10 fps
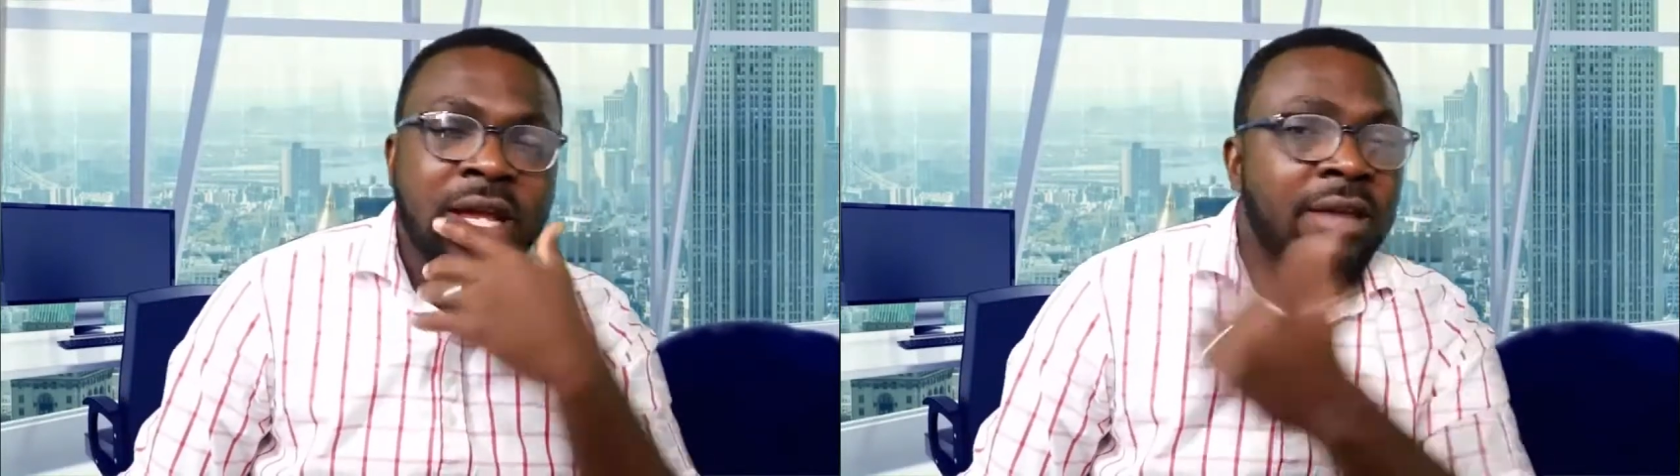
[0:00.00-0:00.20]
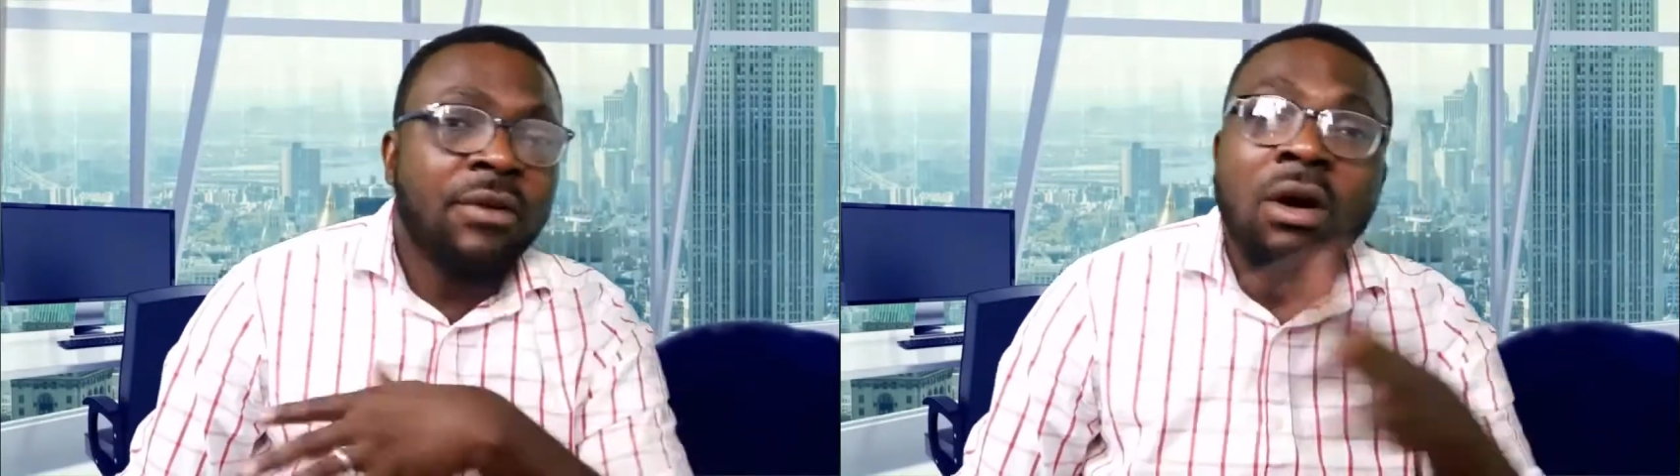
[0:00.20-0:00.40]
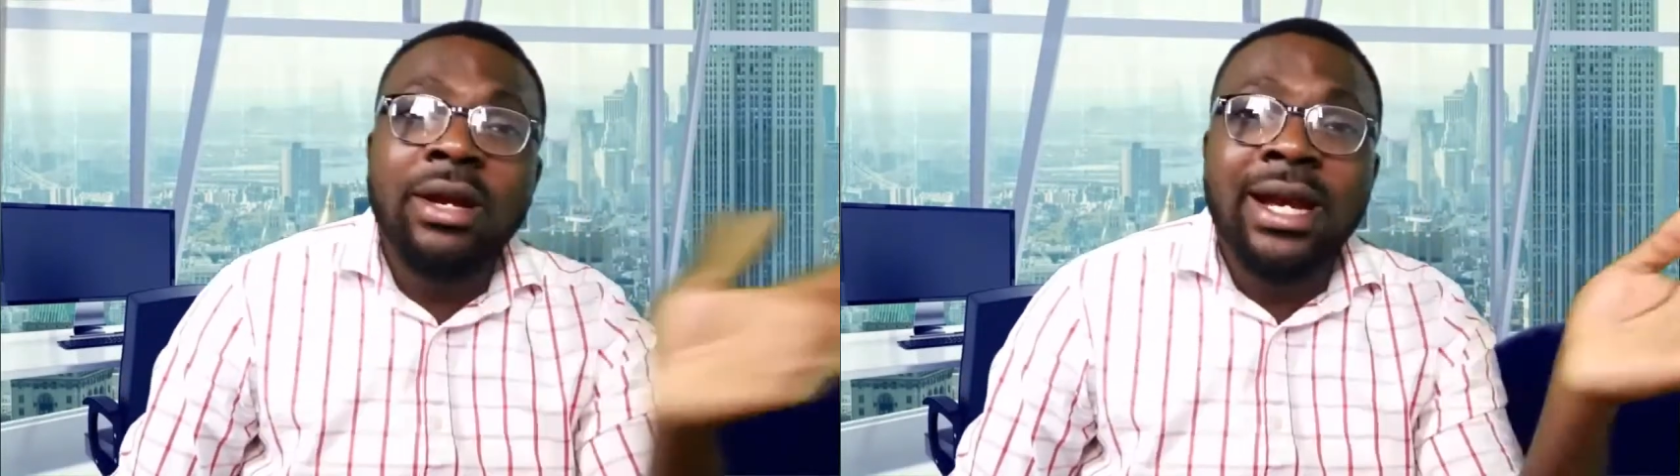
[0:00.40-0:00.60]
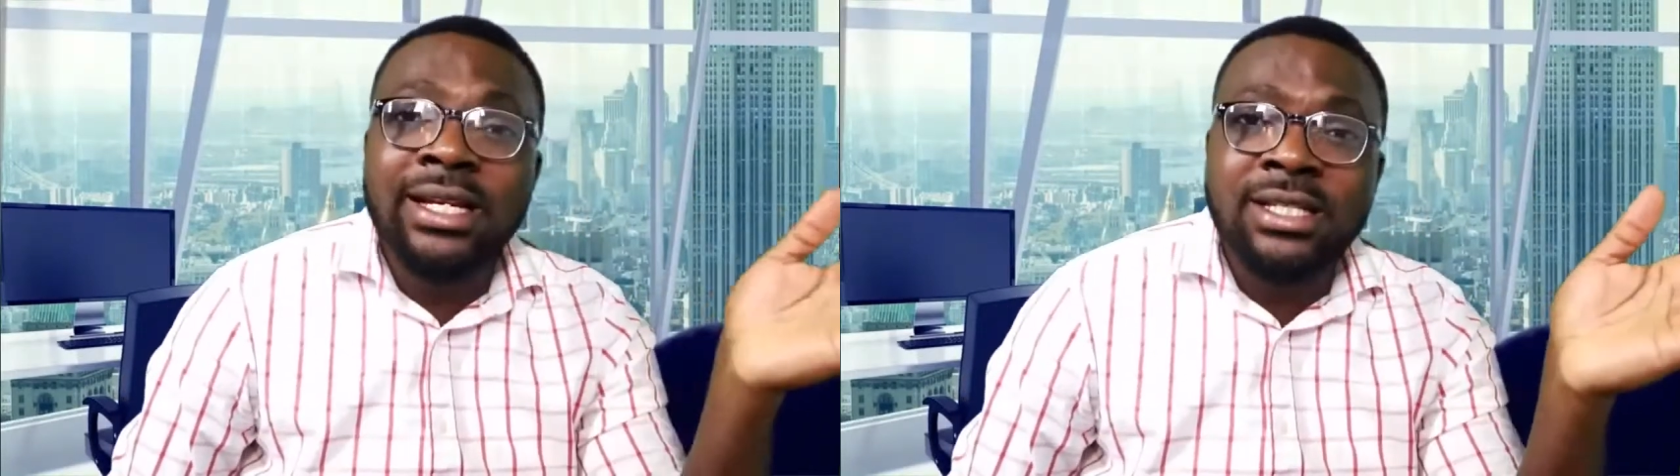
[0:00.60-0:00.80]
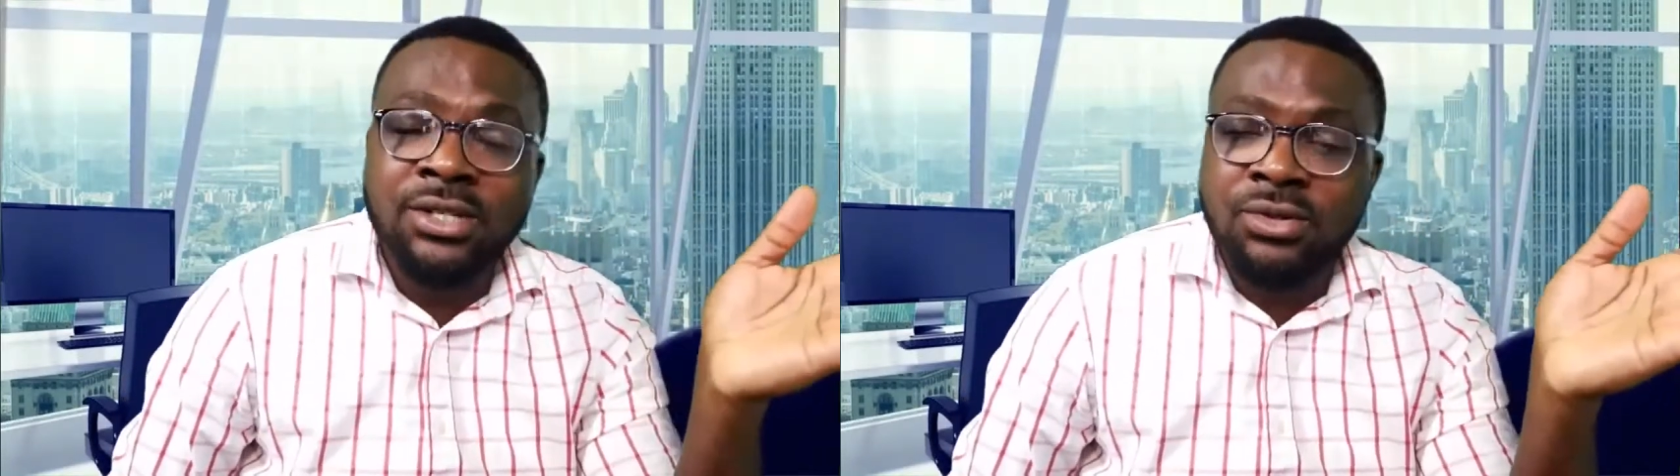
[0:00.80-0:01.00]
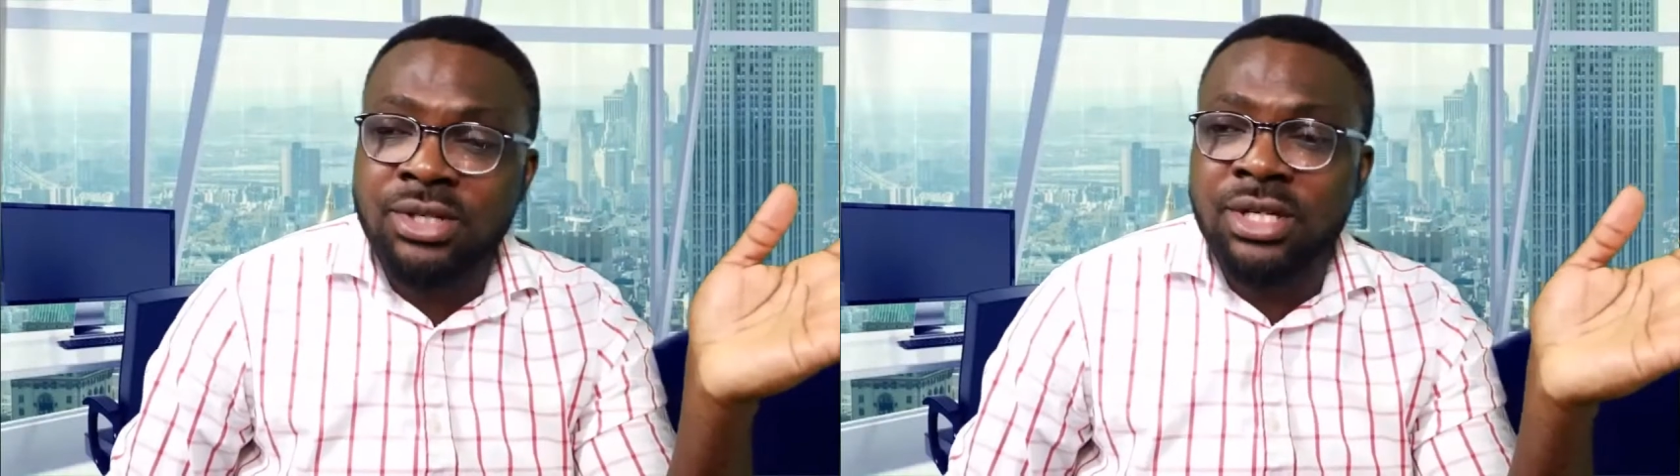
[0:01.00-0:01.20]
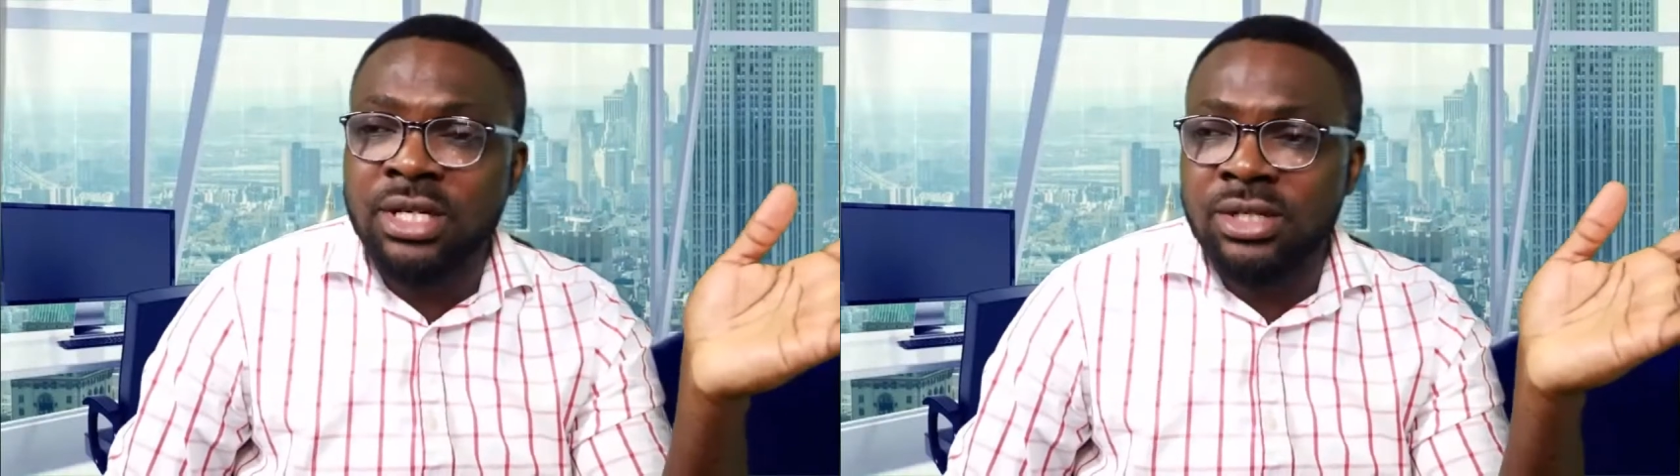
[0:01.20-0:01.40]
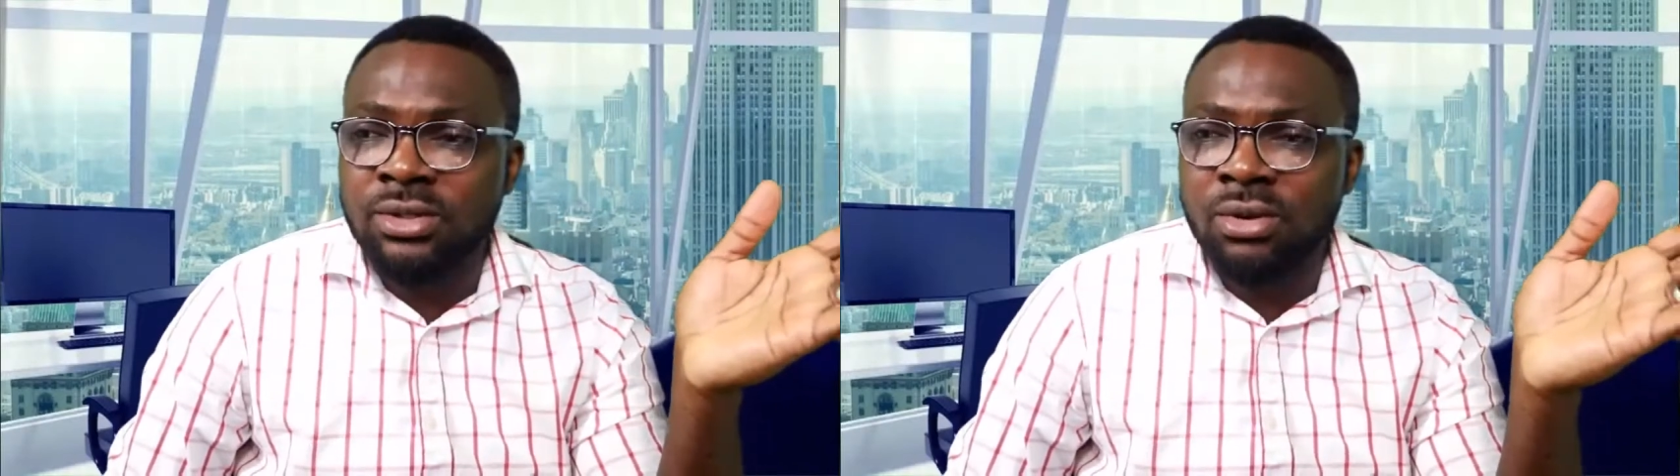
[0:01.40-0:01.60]
If all that he's
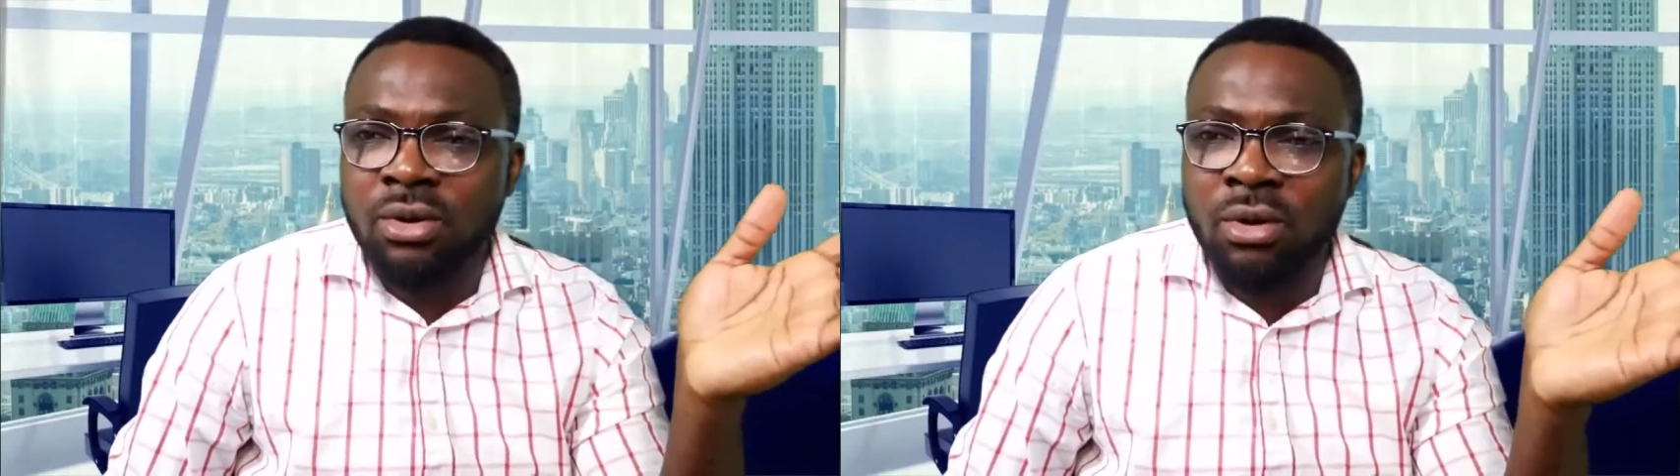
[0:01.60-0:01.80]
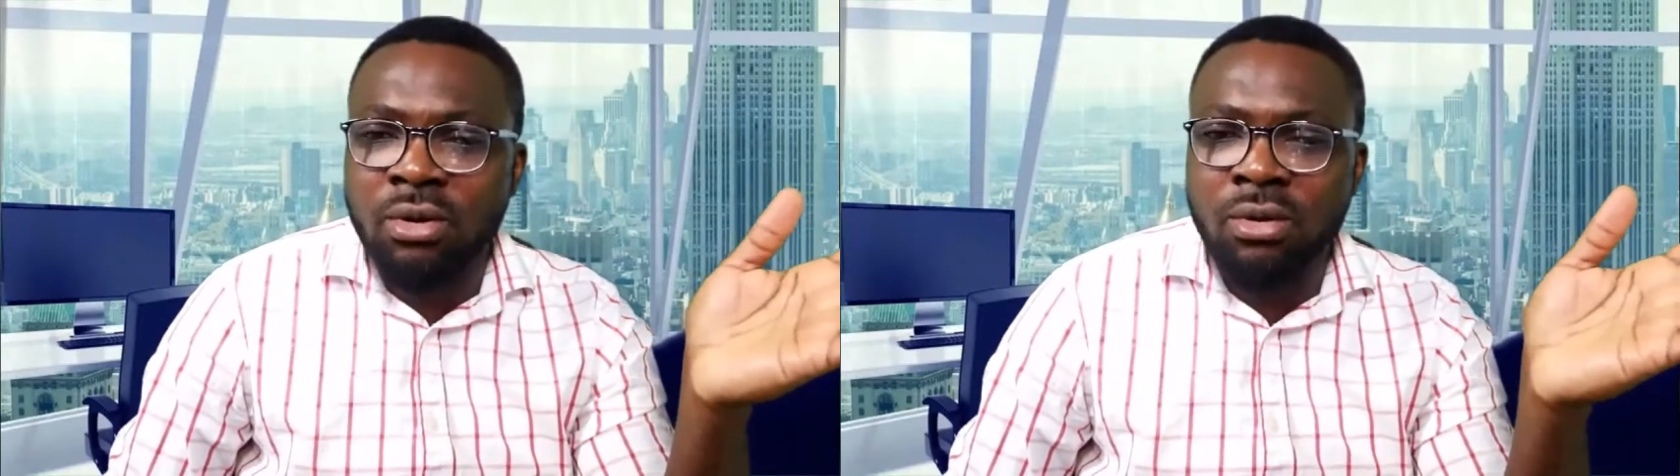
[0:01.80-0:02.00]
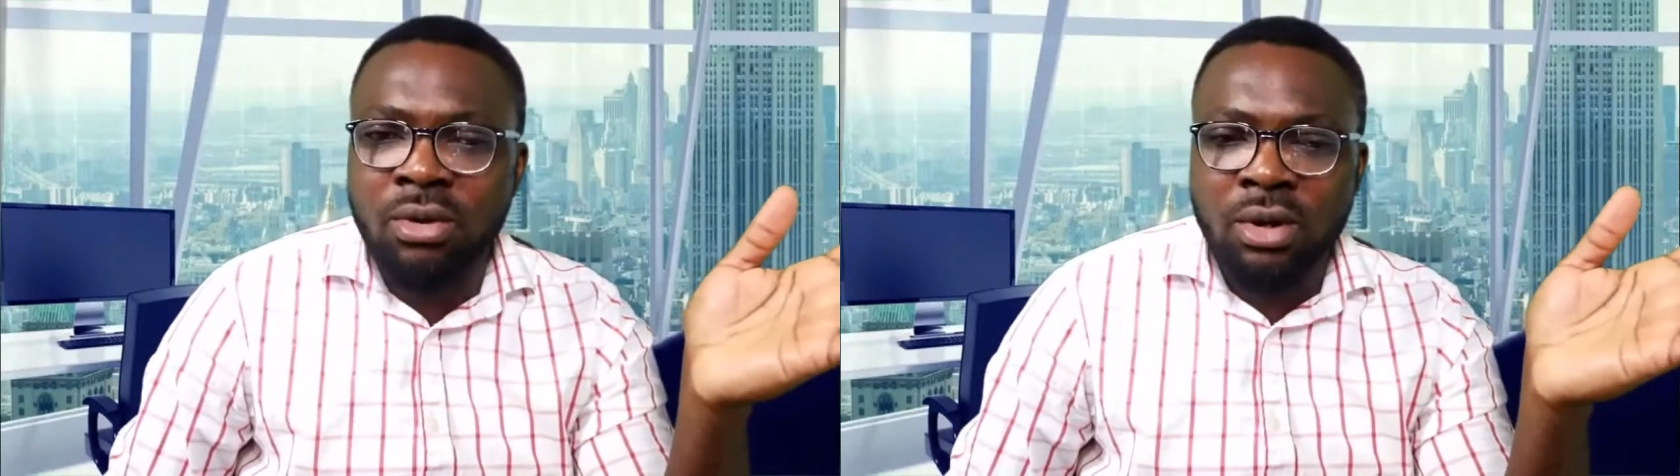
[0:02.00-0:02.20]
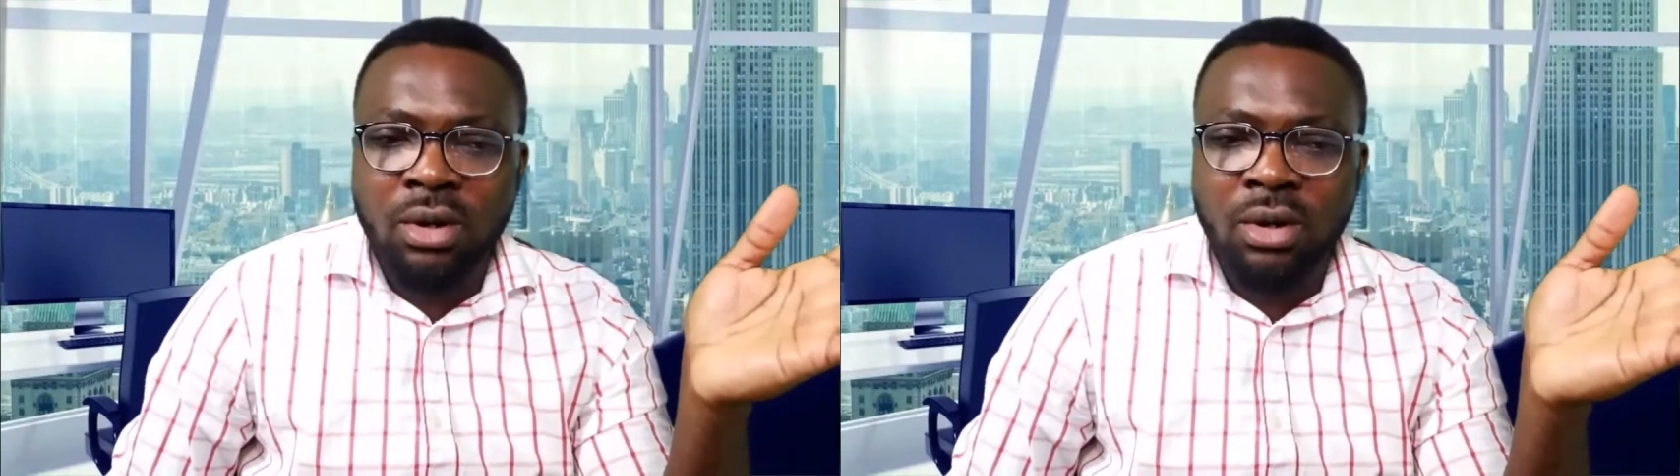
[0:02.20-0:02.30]
interested is to go